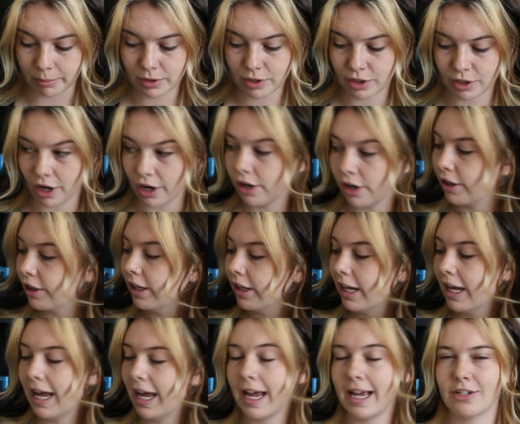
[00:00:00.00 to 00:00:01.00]
So
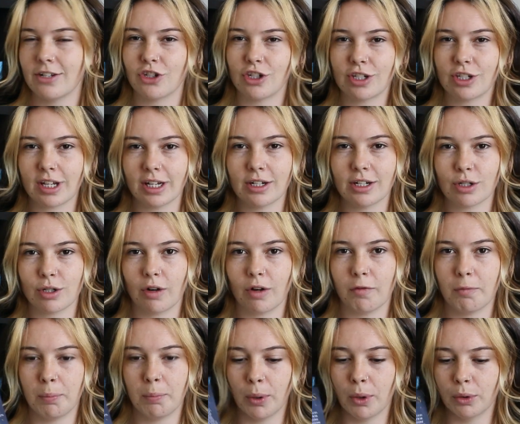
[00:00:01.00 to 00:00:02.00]
it's just going to sort
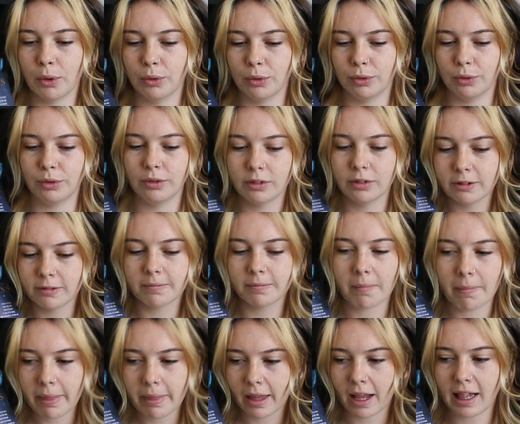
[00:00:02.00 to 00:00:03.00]
of
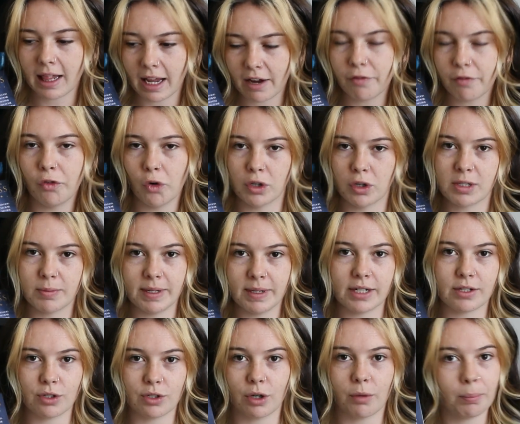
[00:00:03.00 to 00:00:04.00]
force me
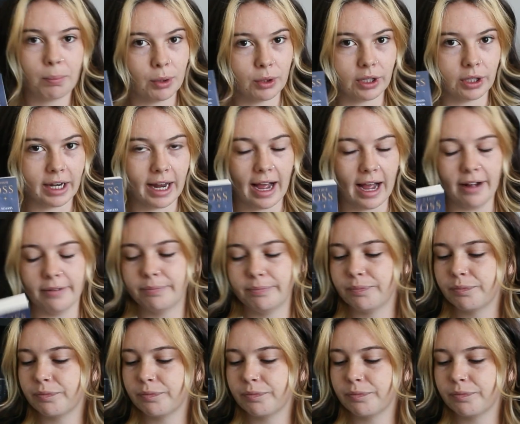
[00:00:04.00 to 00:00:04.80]
to sort of pull it out